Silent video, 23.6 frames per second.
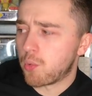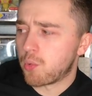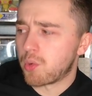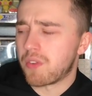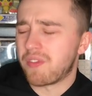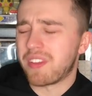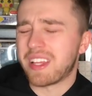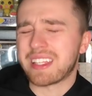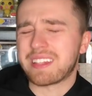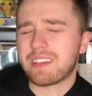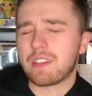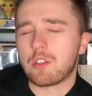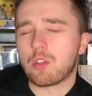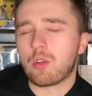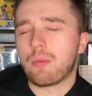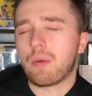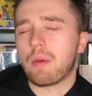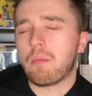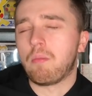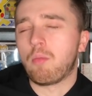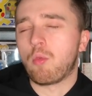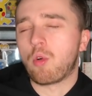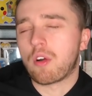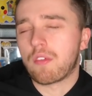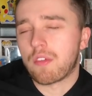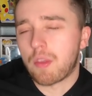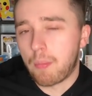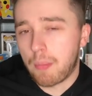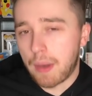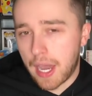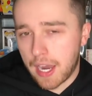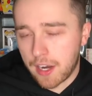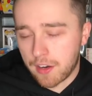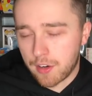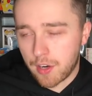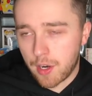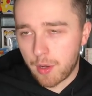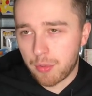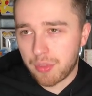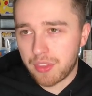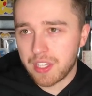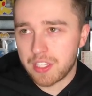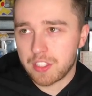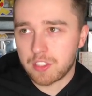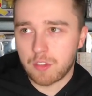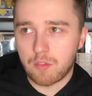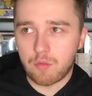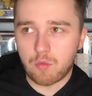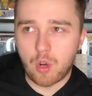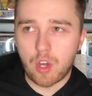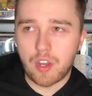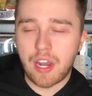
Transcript: I would have liked a little bit more of the background things of